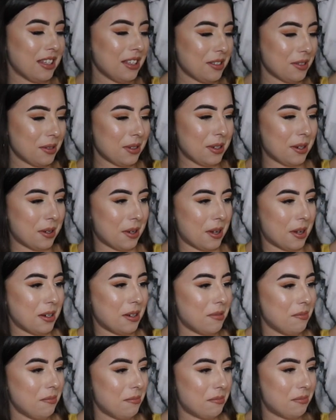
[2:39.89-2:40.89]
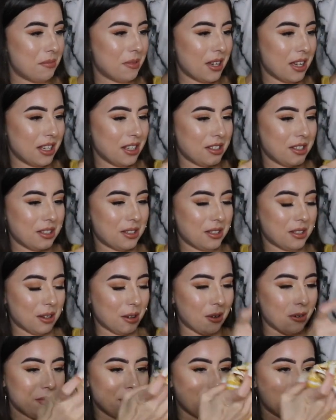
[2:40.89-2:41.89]
this one on, but
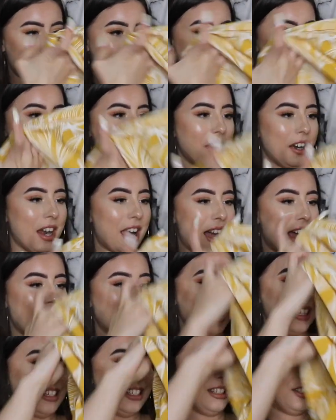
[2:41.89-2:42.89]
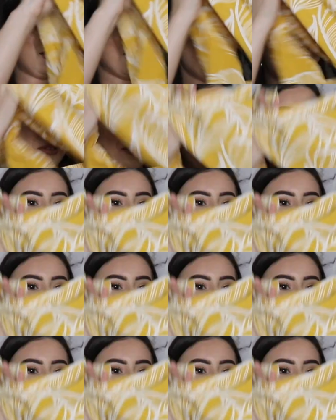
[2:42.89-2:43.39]
so far I don't